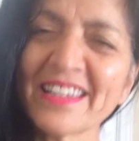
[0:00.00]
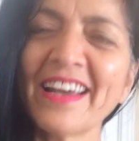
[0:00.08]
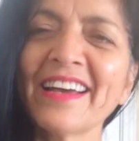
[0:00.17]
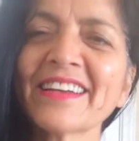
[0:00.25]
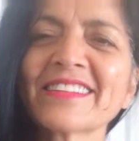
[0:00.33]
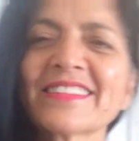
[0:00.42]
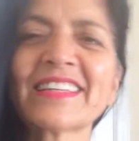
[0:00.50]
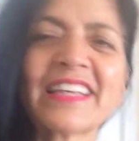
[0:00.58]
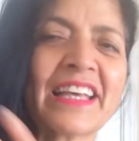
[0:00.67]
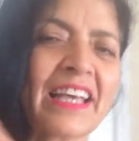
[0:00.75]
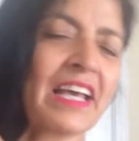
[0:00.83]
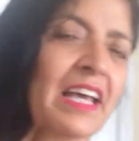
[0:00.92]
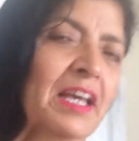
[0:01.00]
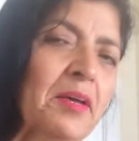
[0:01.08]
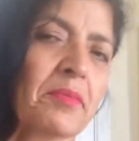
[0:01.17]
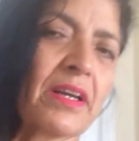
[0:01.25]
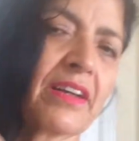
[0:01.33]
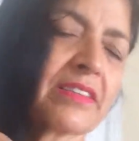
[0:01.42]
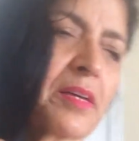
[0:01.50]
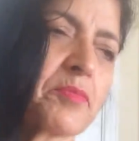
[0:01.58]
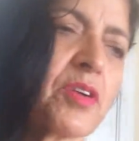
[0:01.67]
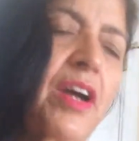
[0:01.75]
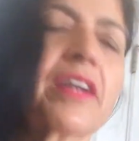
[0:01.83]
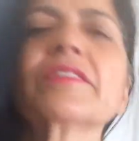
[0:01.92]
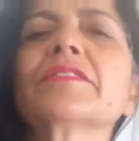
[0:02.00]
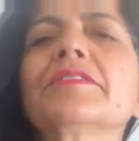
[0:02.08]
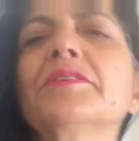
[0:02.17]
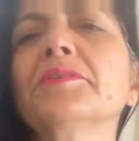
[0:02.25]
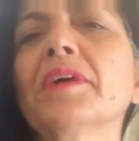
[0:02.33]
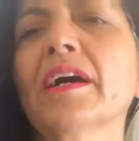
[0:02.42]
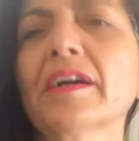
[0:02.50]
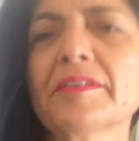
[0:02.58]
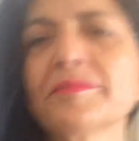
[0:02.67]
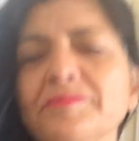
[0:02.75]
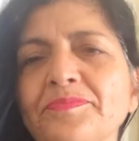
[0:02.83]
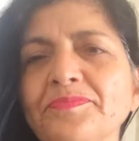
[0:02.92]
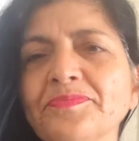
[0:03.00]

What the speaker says: jacks because I'm trying to